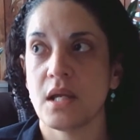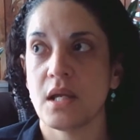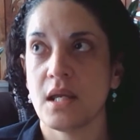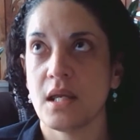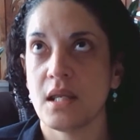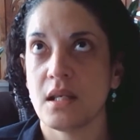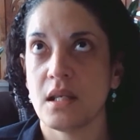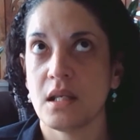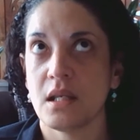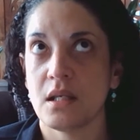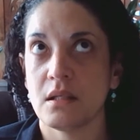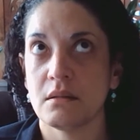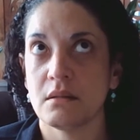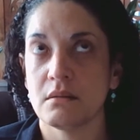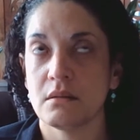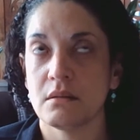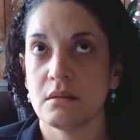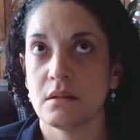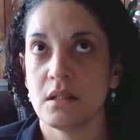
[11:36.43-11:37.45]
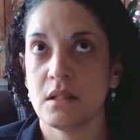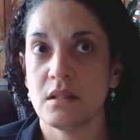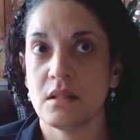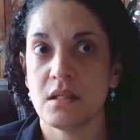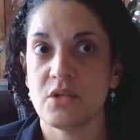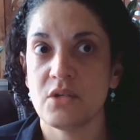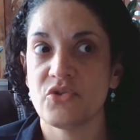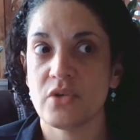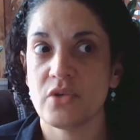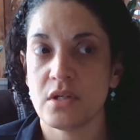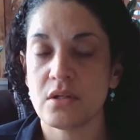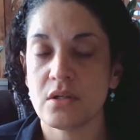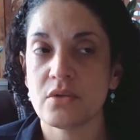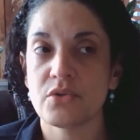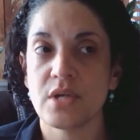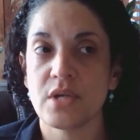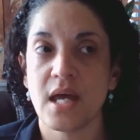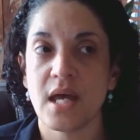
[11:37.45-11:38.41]
And in these
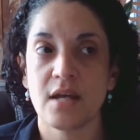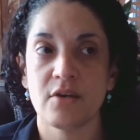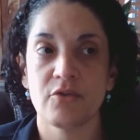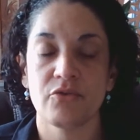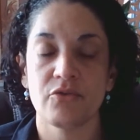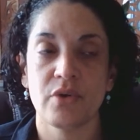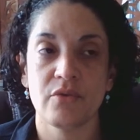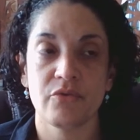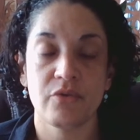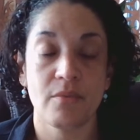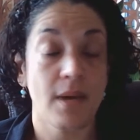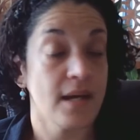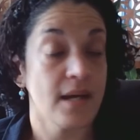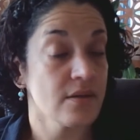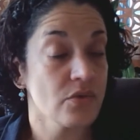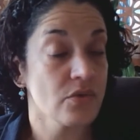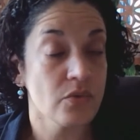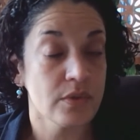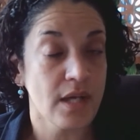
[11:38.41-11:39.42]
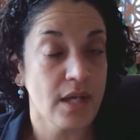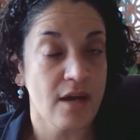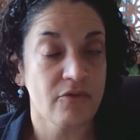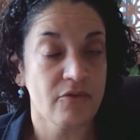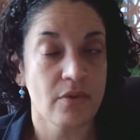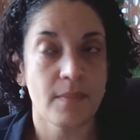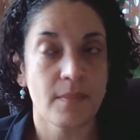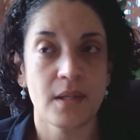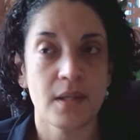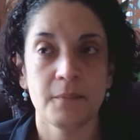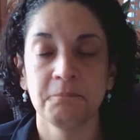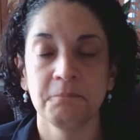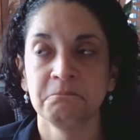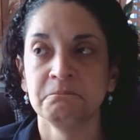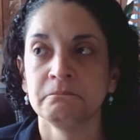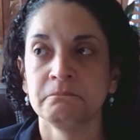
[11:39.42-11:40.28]
years, I had a friend from high school die from it.